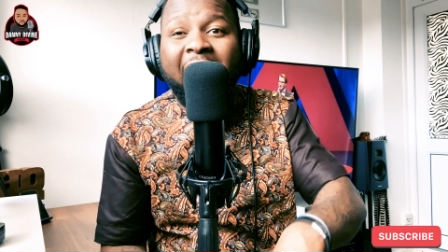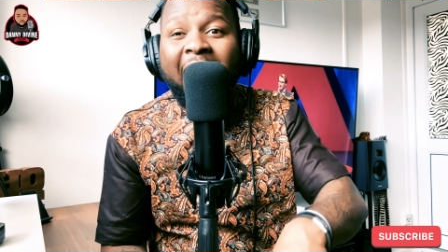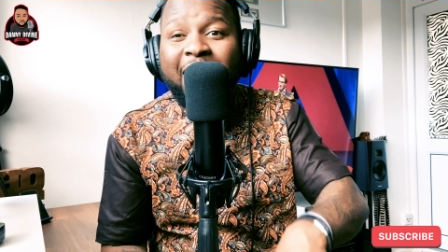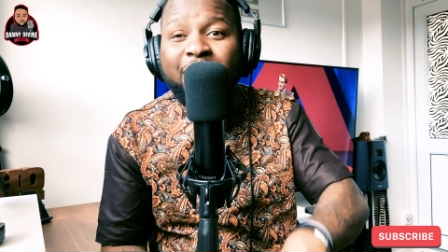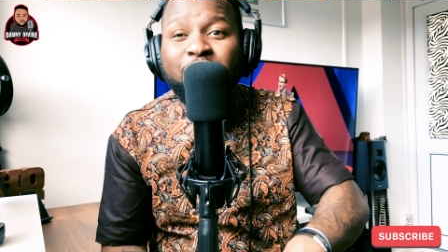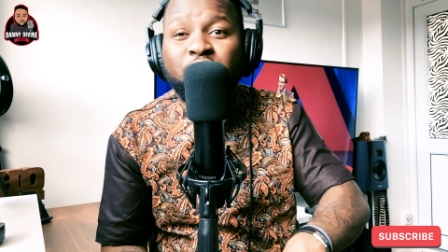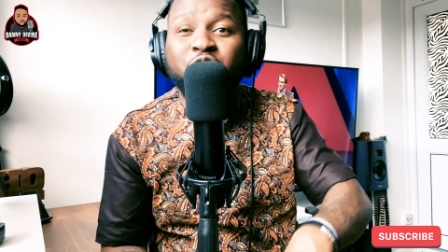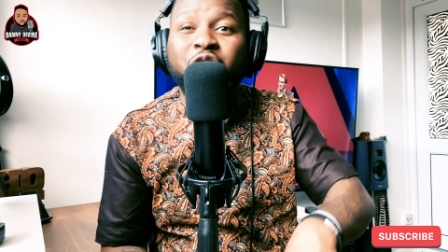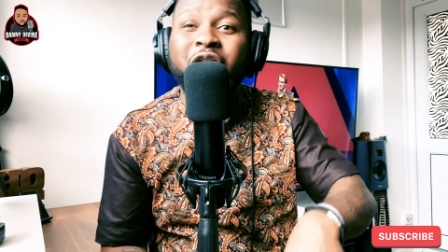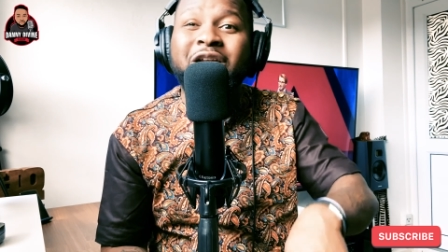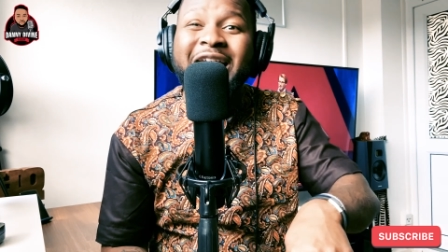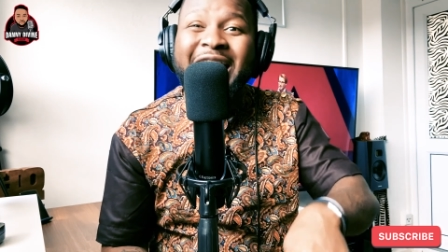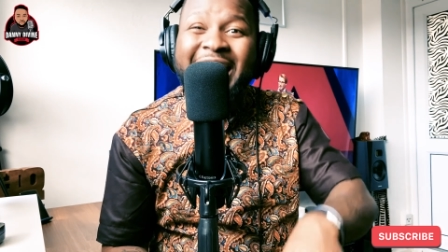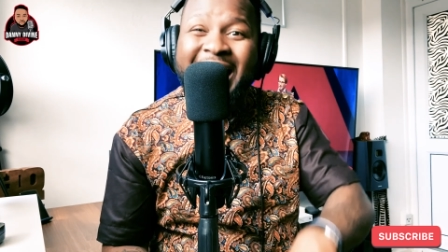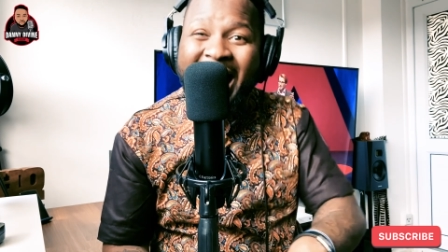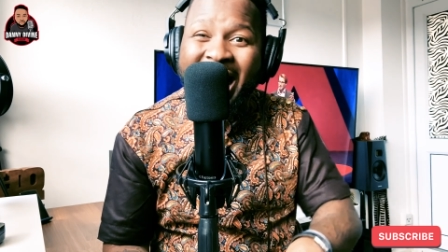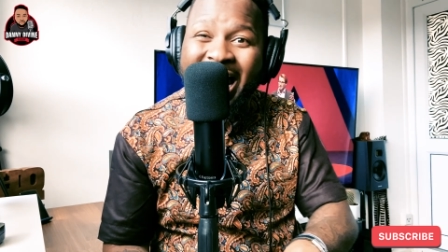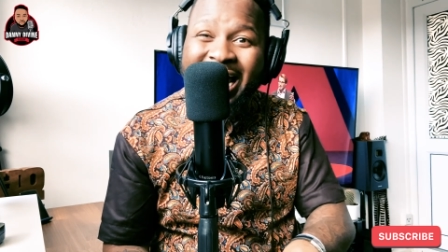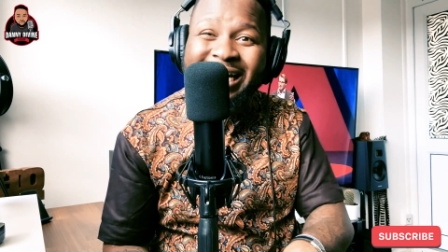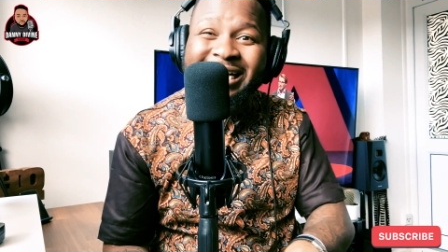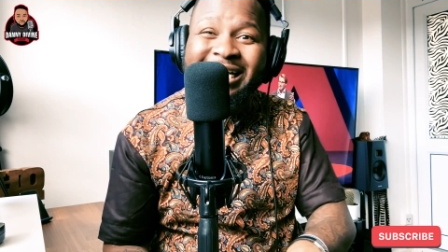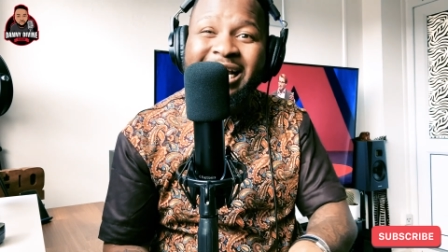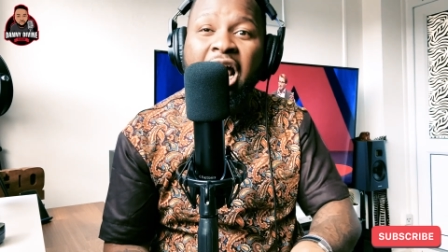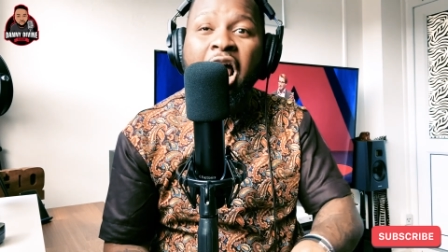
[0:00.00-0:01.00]
actually
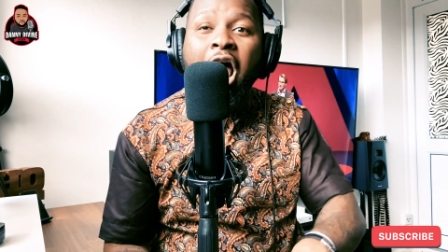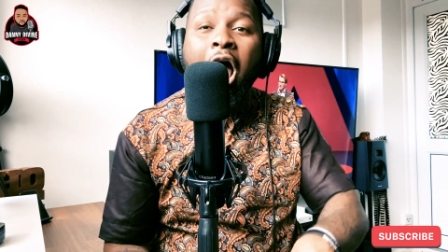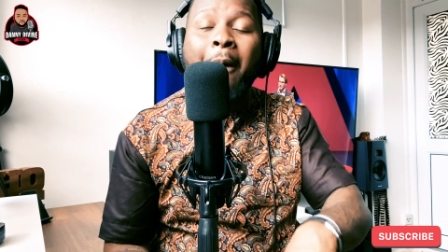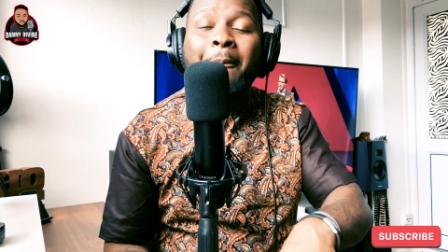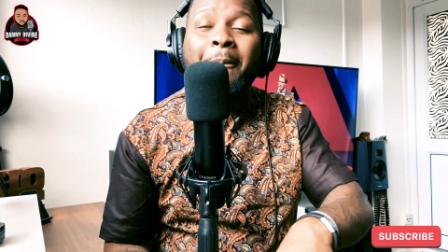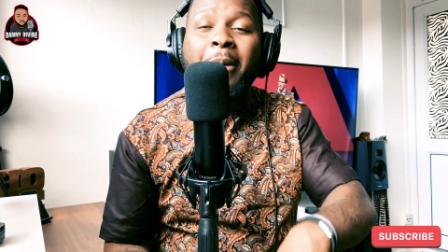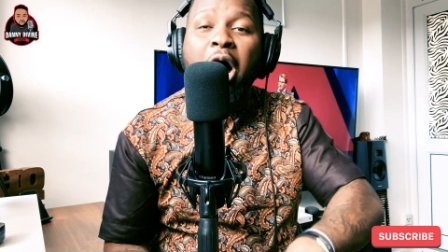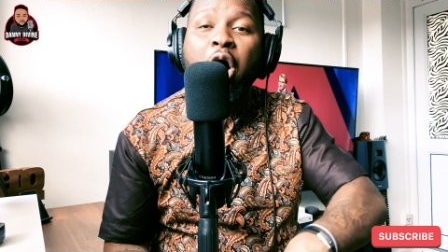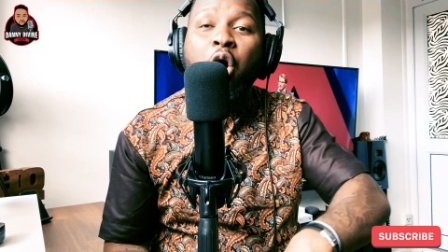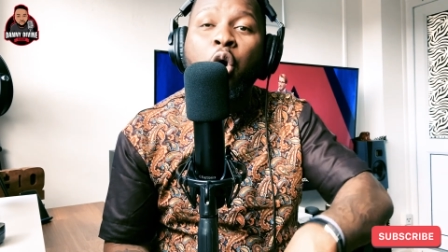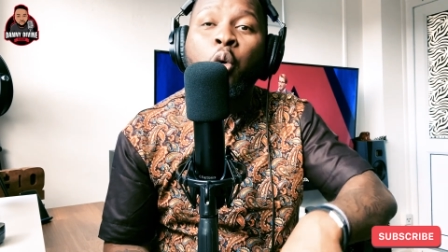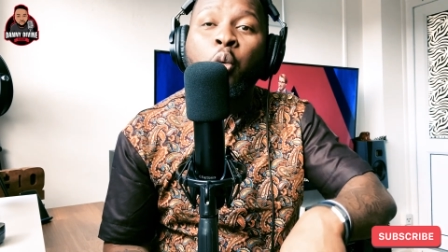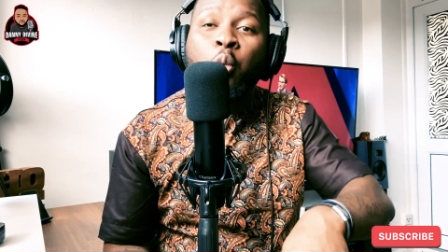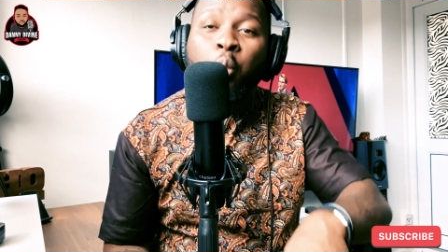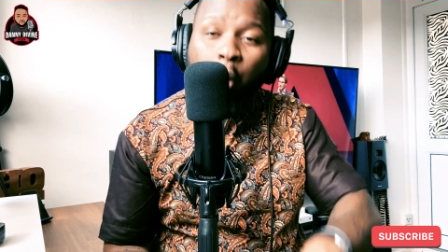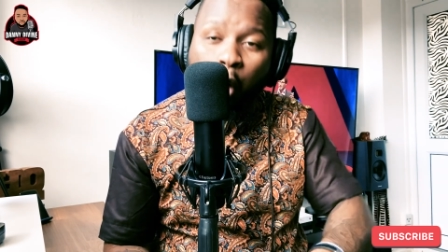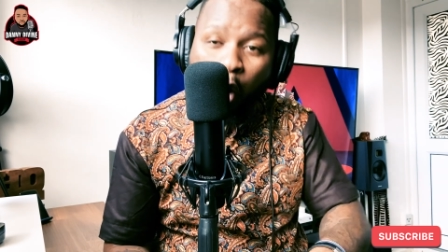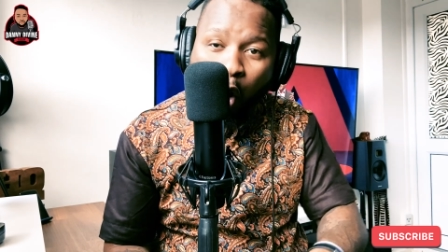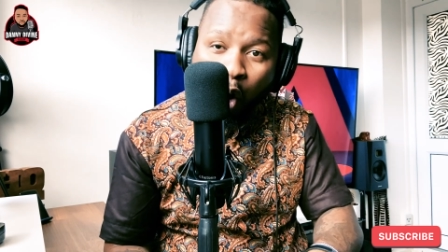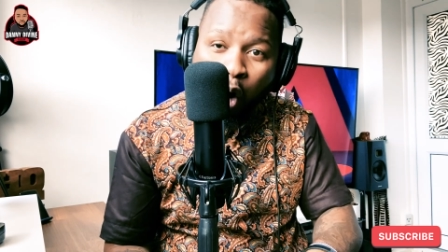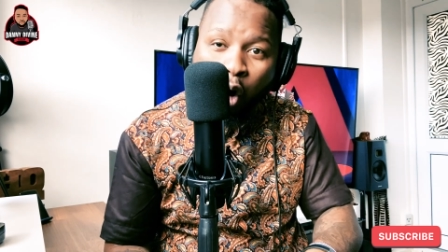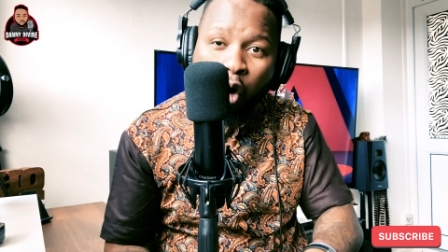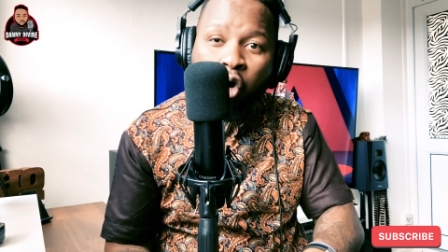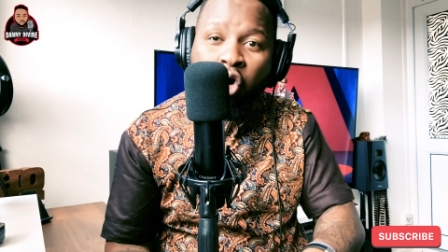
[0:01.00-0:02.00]
lied about a
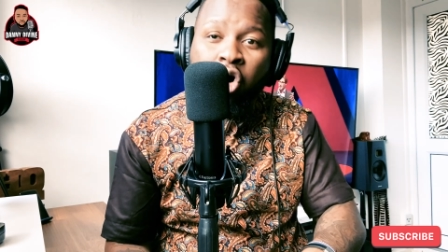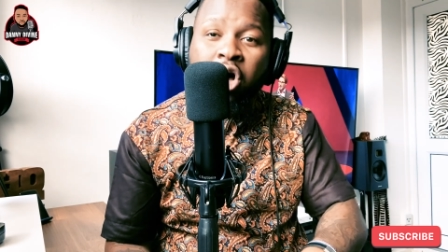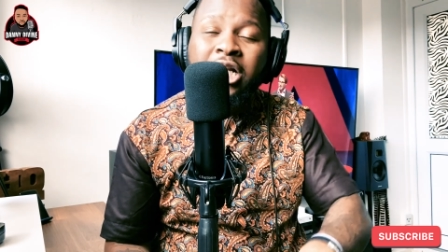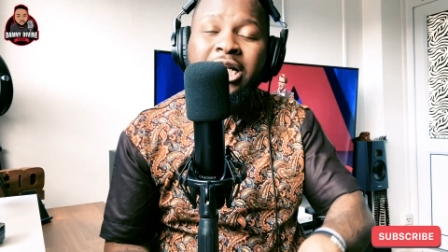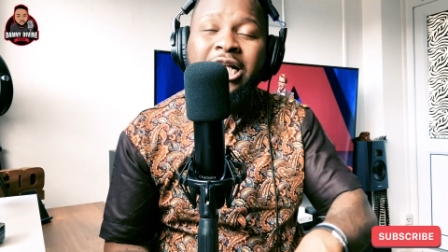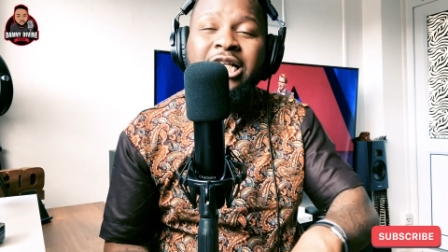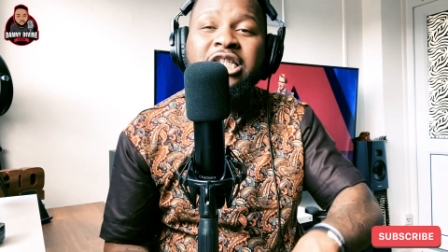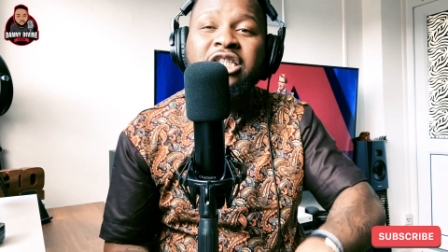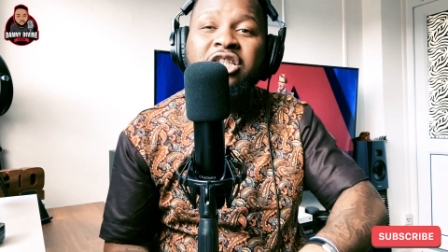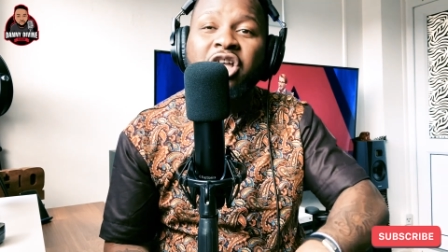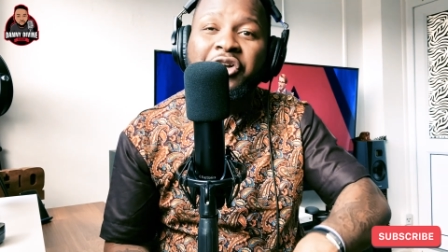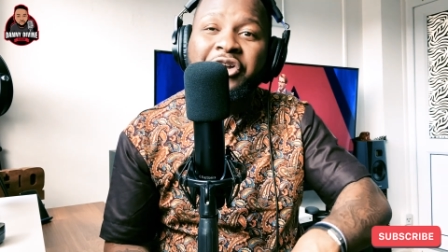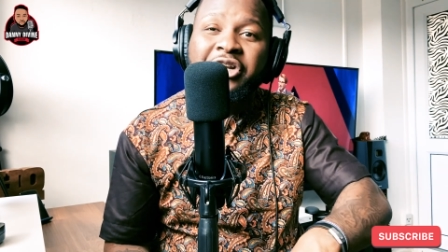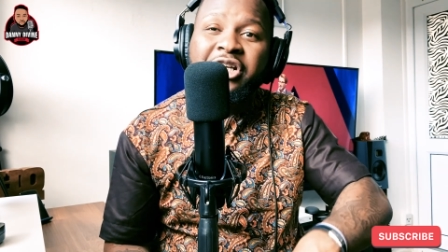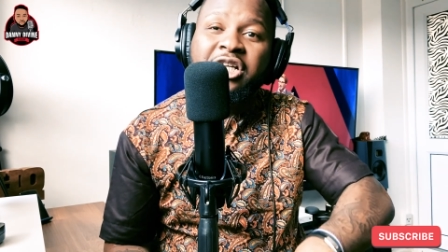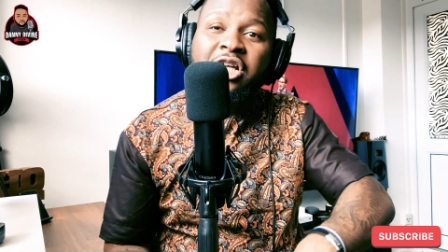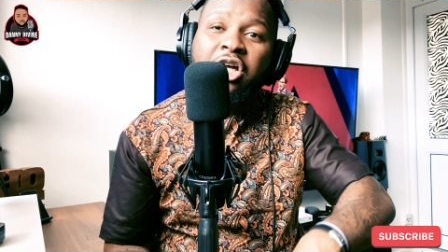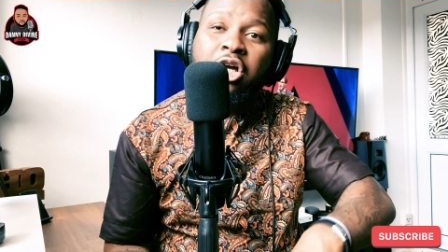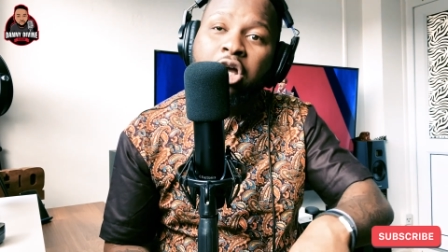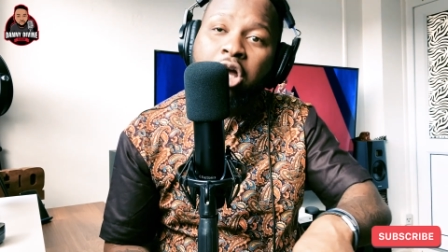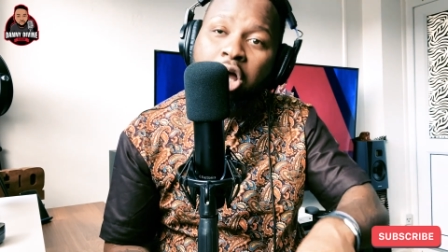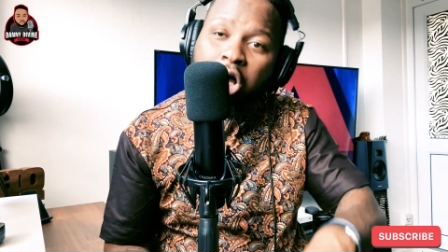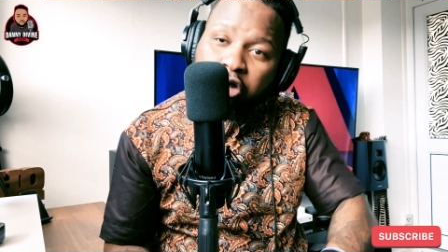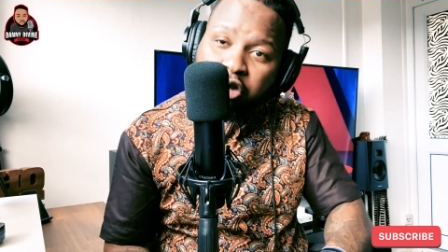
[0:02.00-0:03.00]
war that started in the
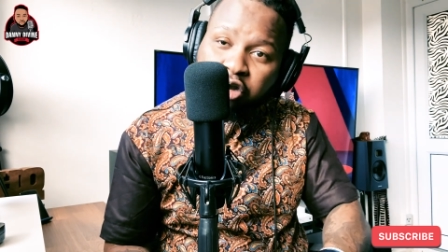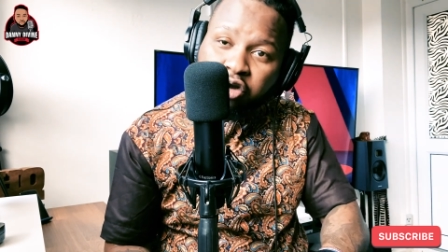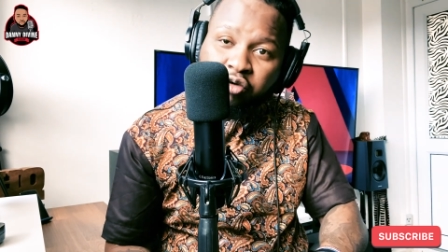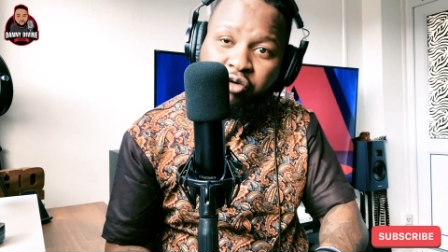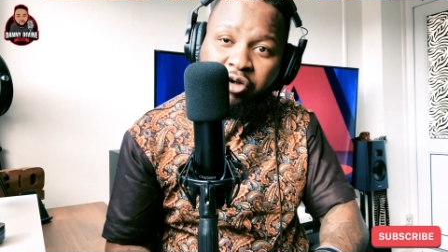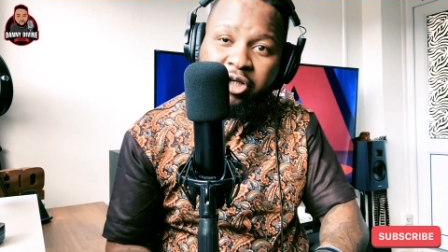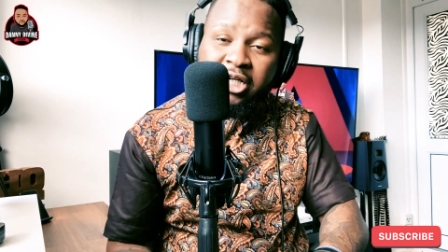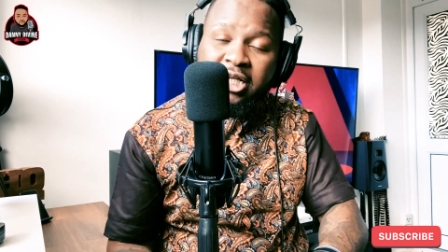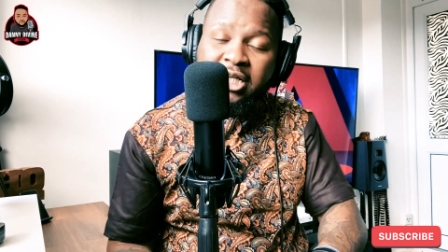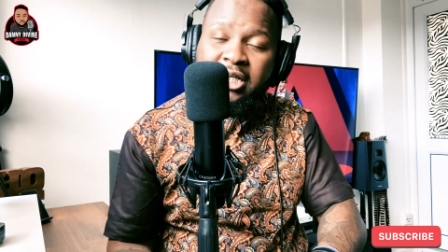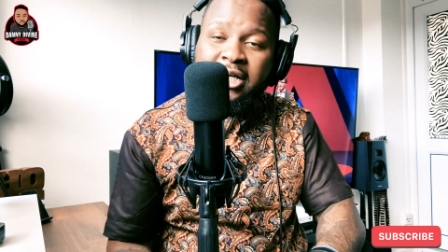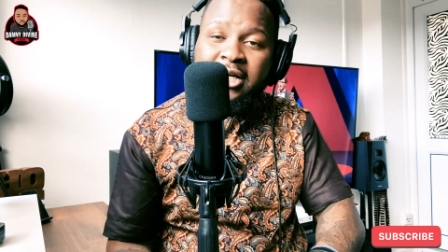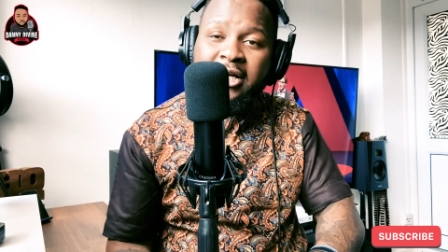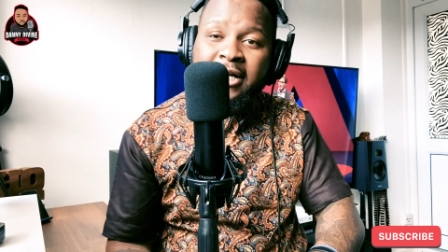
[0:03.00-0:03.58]
country